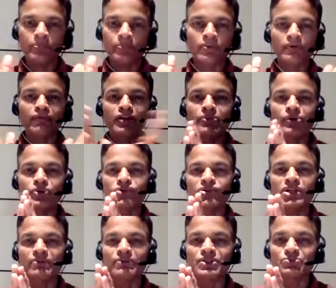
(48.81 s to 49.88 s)
roughly about
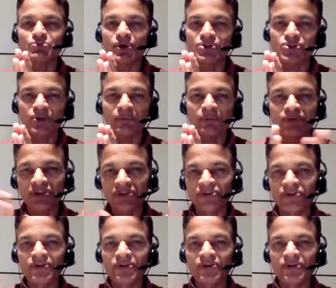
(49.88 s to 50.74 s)
3 hours workshop with